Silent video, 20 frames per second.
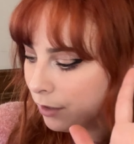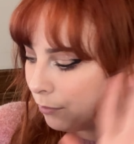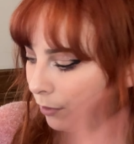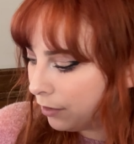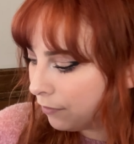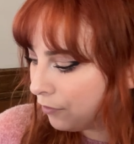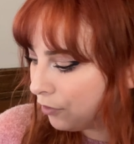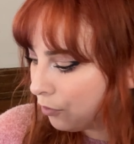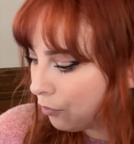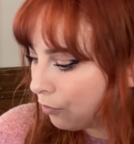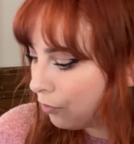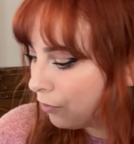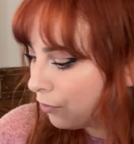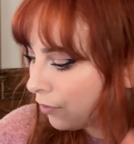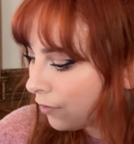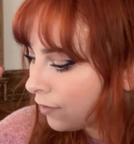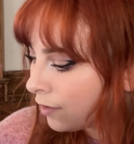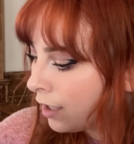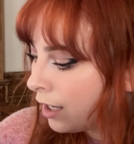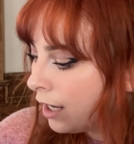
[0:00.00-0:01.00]
we have
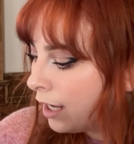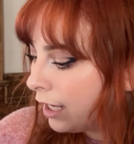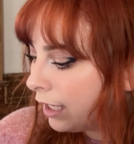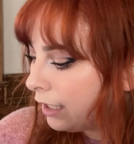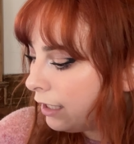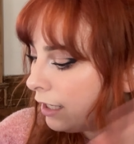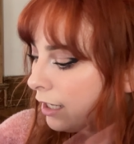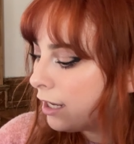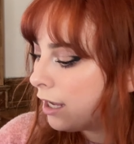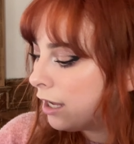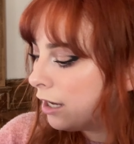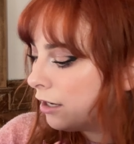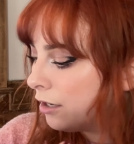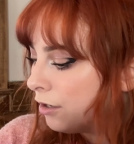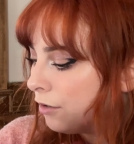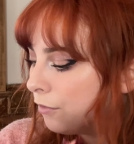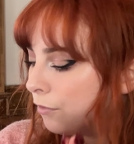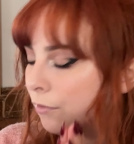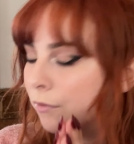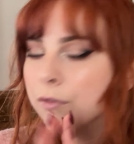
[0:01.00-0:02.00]
tools, heat
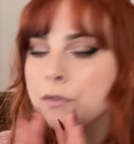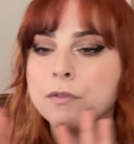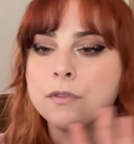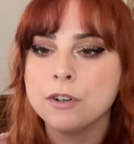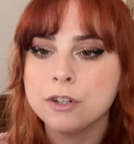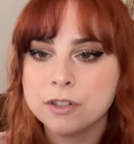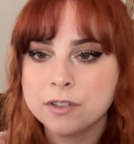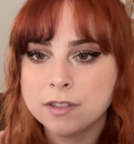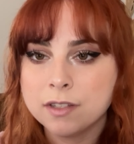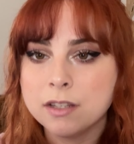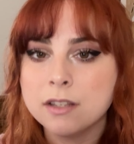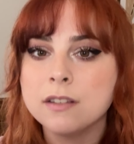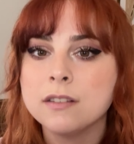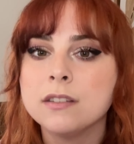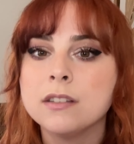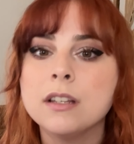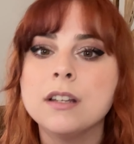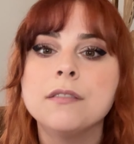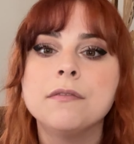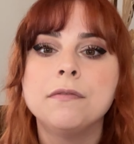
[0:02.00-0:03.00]
gun
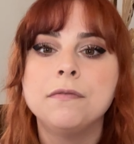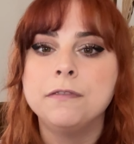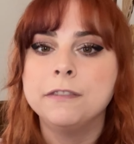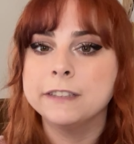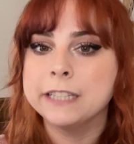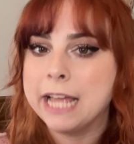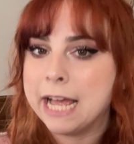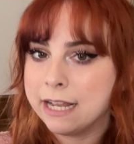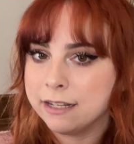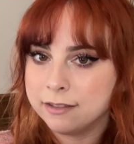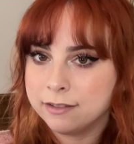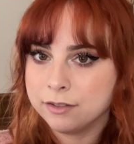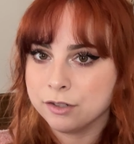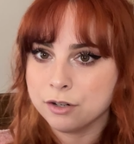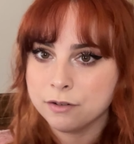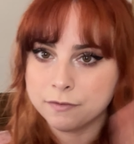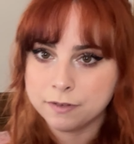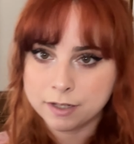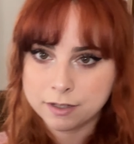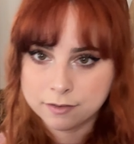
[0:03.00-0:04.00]
versus flat
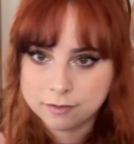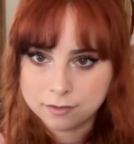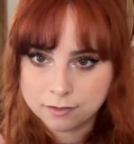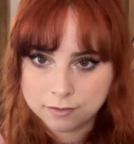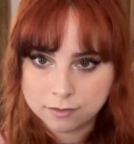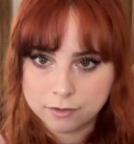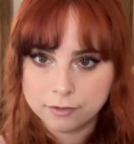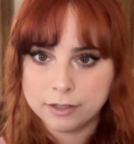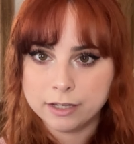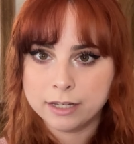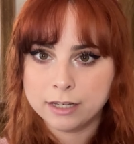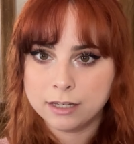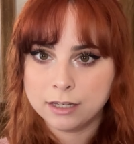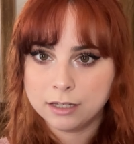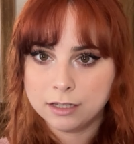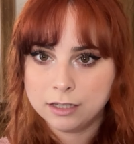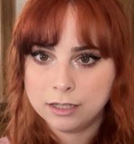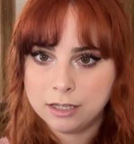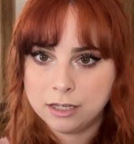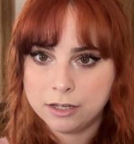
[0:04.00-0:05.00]
surface. So like
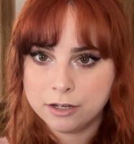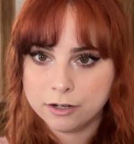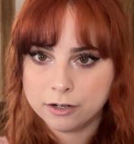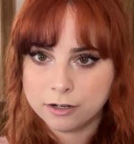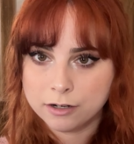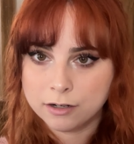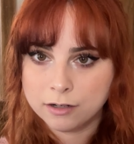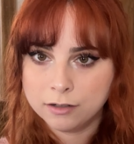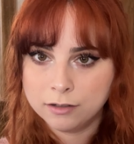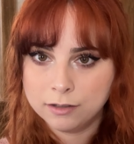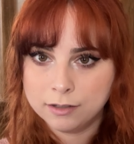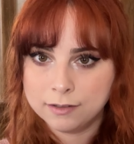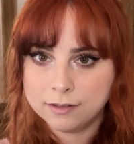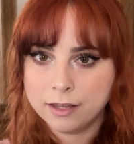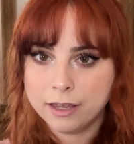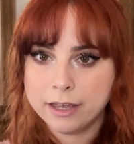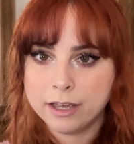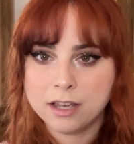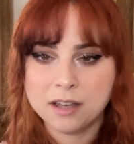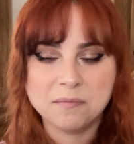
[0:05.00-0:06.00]
here is
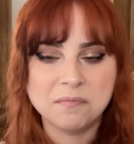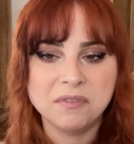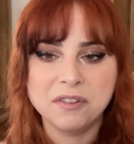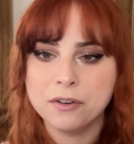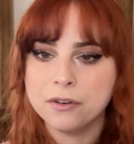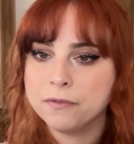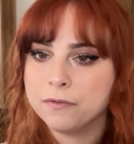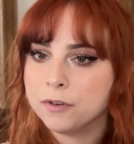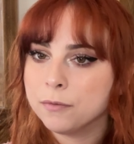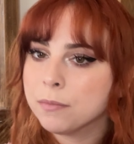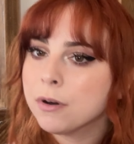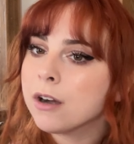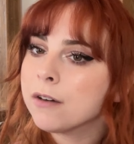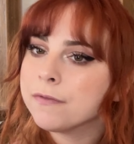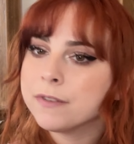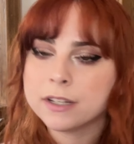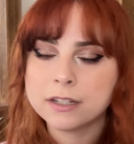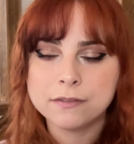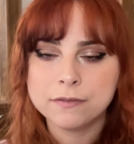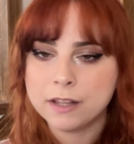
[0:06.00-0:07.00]
like a beautiful,
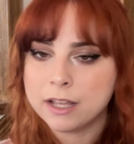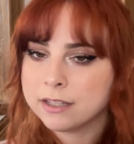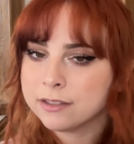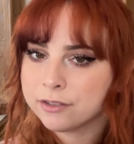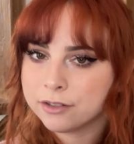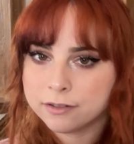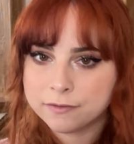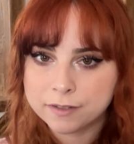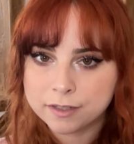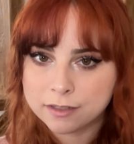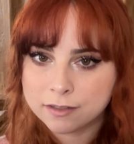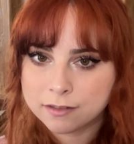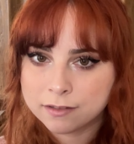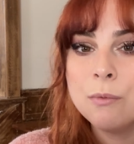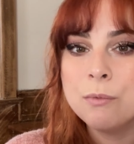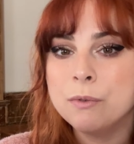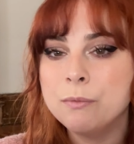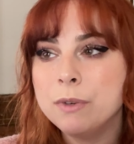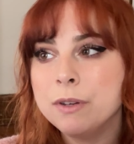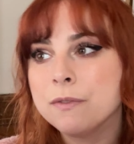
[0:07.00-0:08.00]
perfect flat surface.
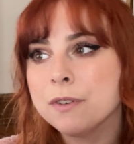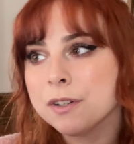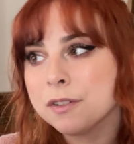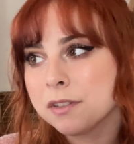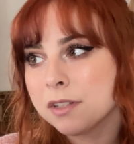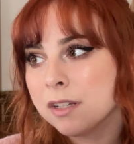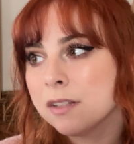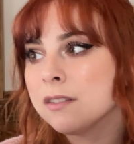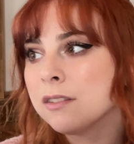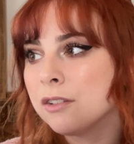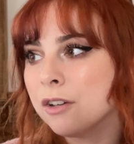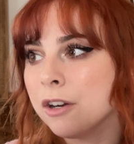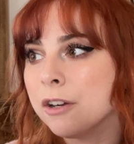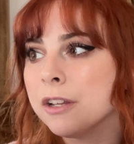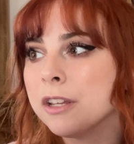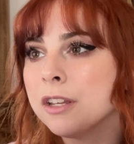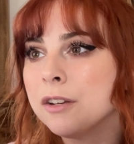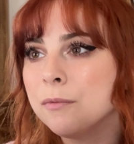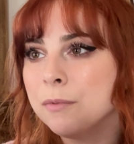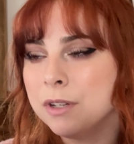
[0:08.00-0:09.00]
When we first got
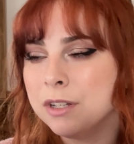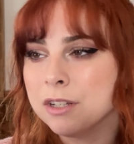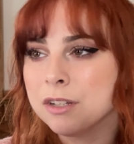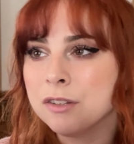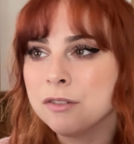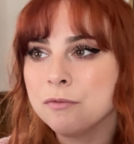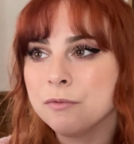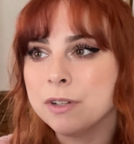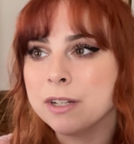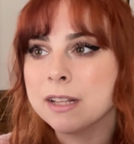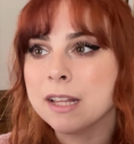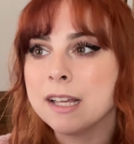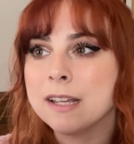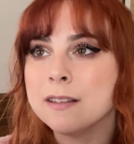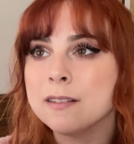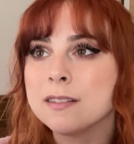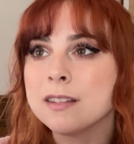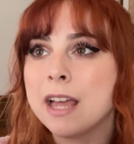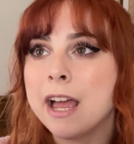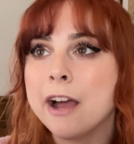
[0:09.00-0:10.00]
started, we didn't
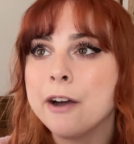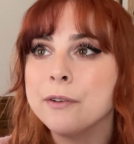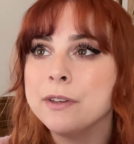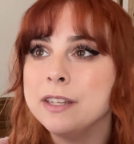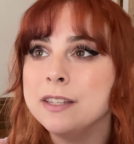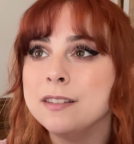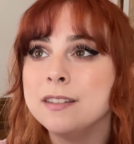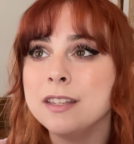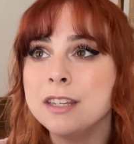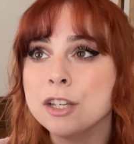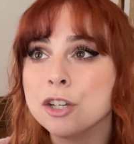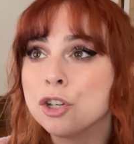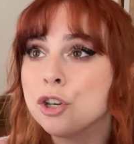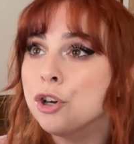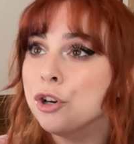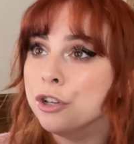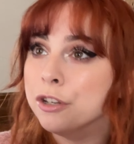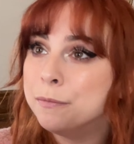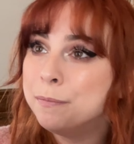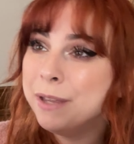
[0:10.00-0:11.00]
realize how easy it
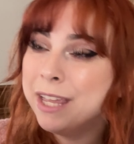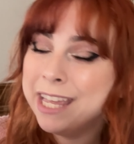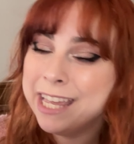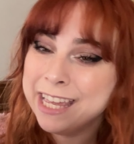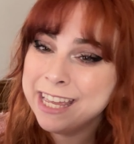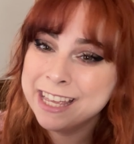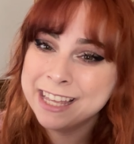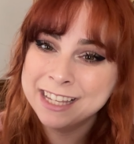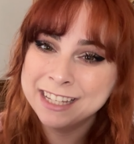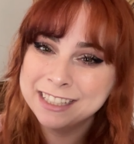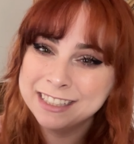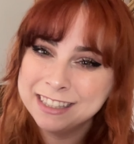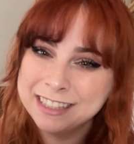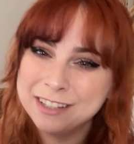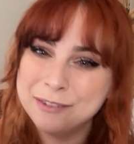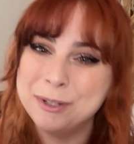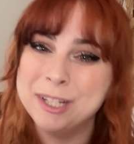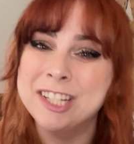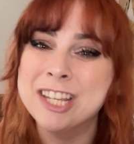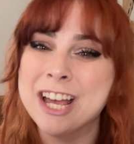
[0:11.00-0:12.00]
could be.
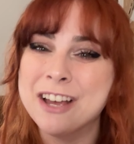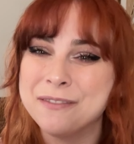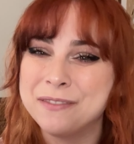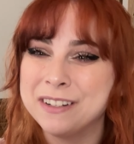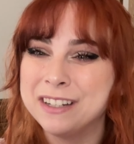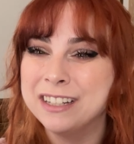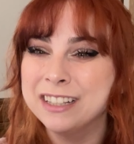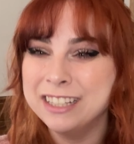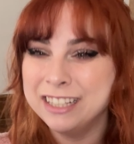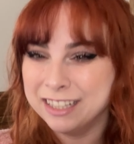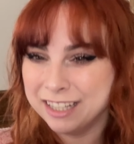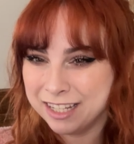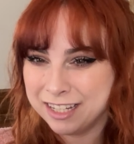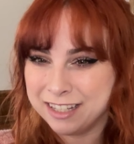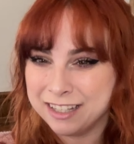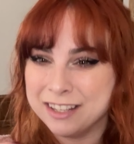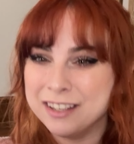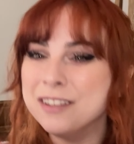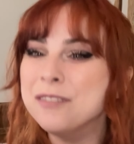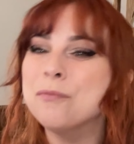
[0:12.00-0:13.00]
We definitely
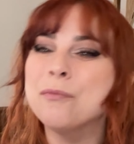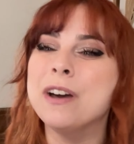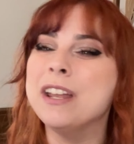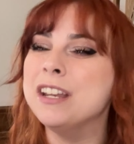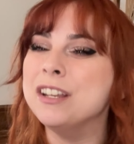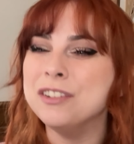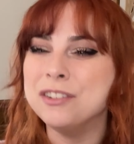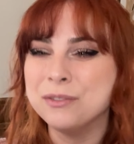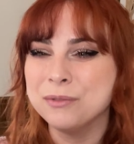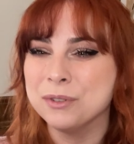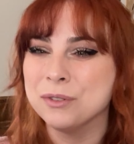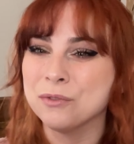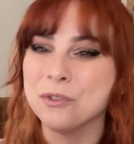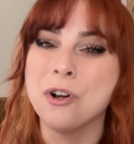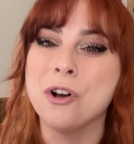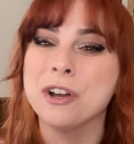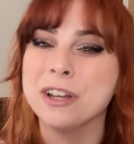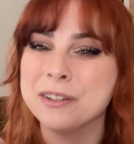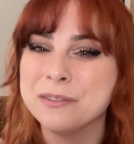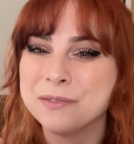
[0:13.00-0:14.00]
like went into it wrong at